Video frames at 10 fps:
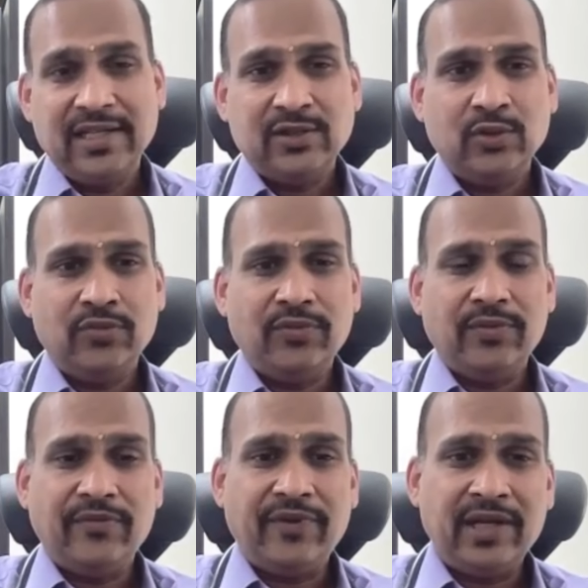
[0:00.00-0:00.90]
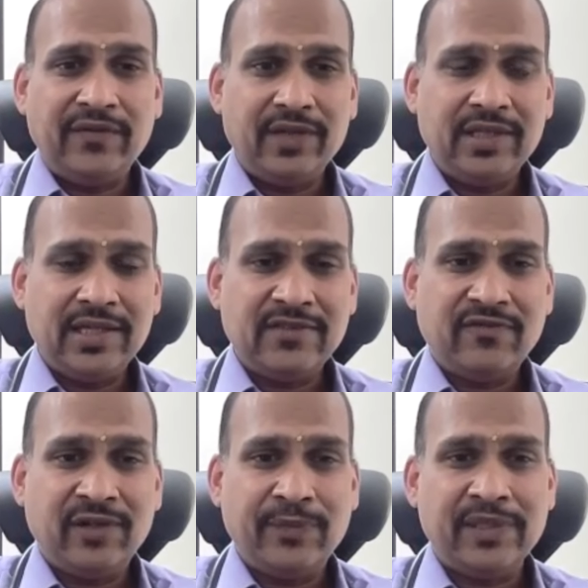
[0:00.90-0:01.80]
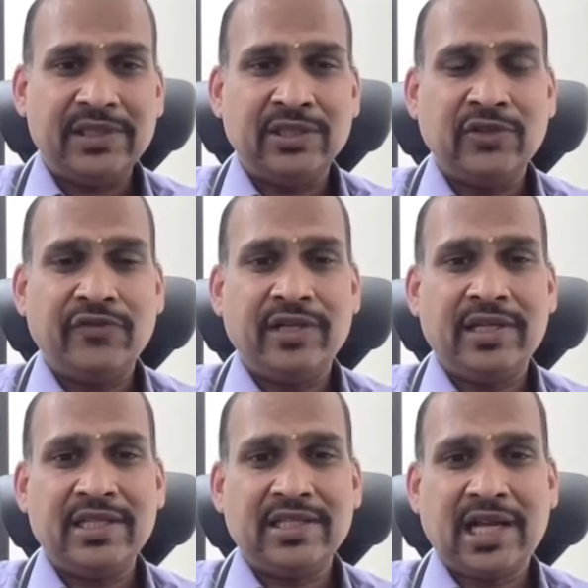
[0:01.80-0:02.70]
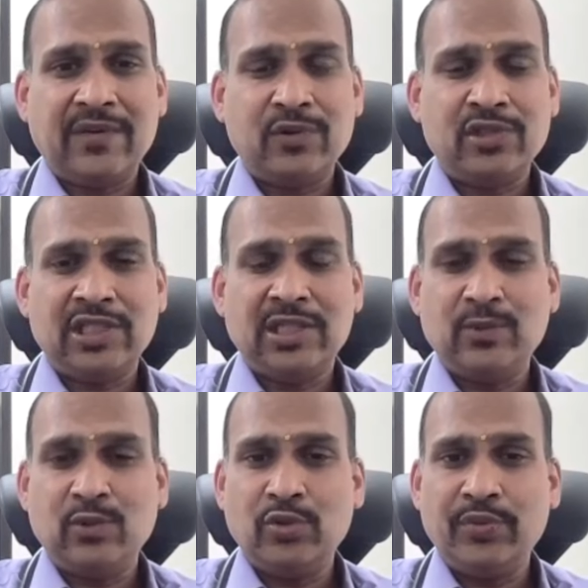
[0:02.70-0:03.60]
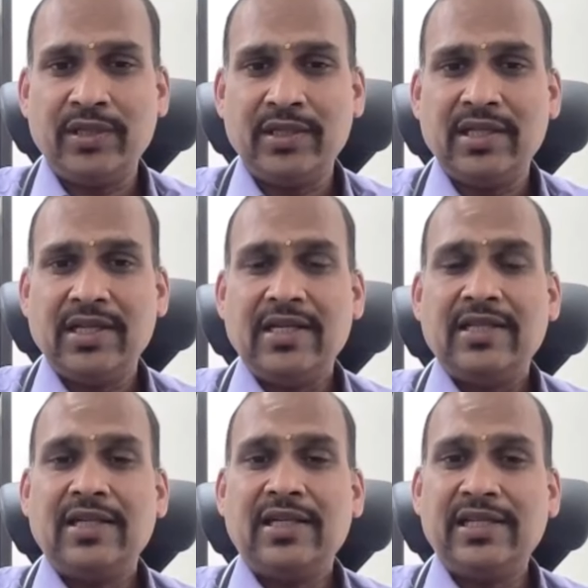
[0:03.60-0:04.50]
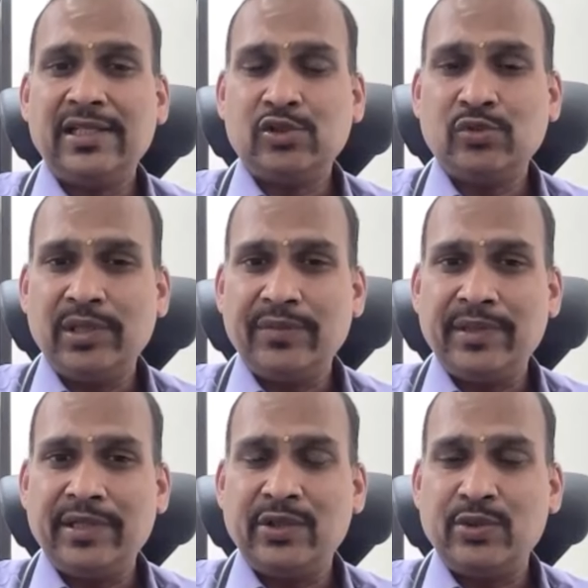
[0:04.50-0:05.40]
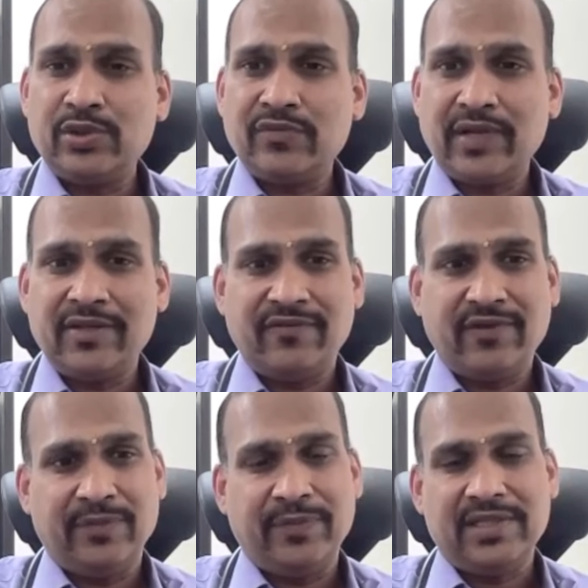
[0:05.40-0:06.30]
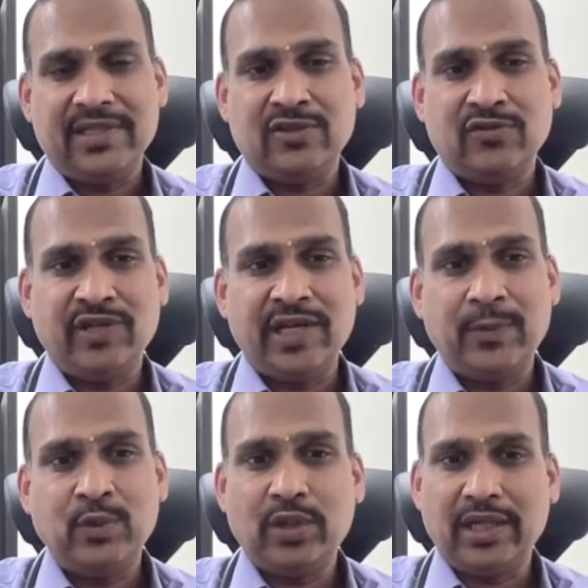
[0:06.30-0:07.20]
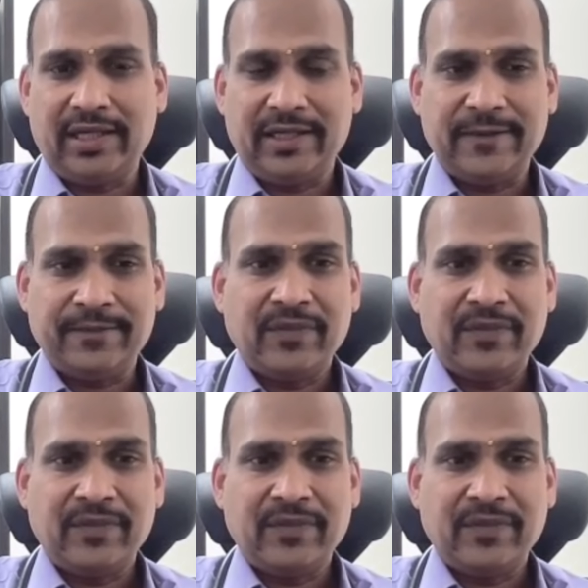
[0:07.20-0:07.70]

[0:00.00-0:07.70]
So whenever there is 1% of increased carboxyhemoglobin, the DLCO will be reduced by 1%. So we have to correct.